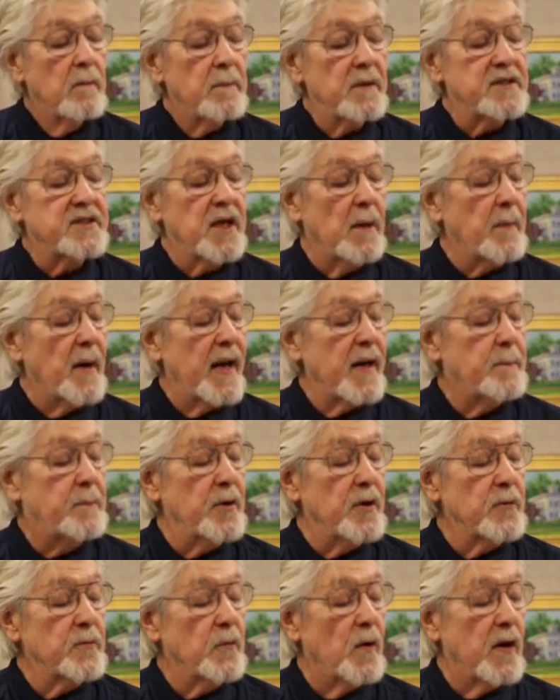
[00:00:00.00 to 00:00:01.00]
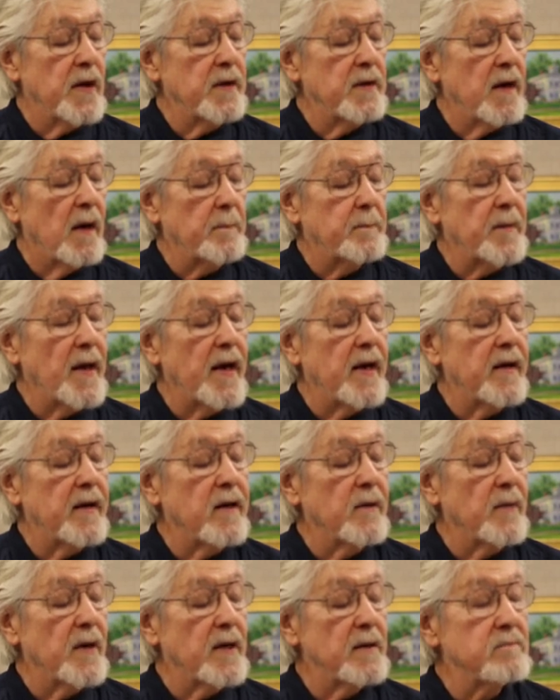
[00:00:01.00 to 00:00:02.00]
But somebody put one up there
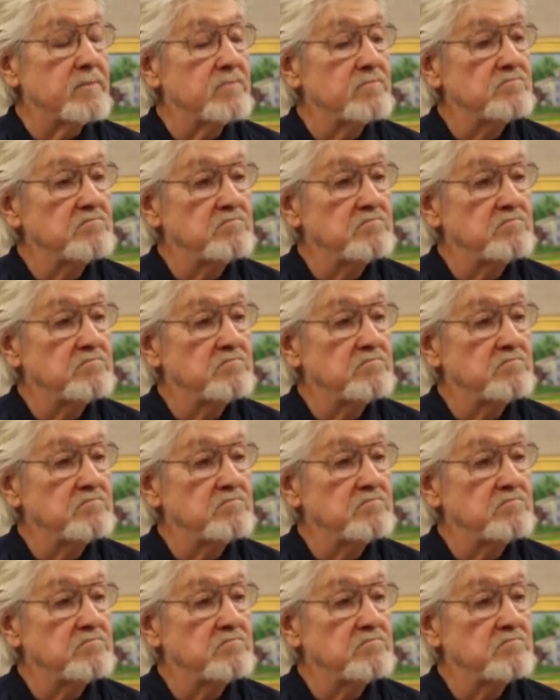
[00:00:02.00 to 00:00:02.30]
anyway.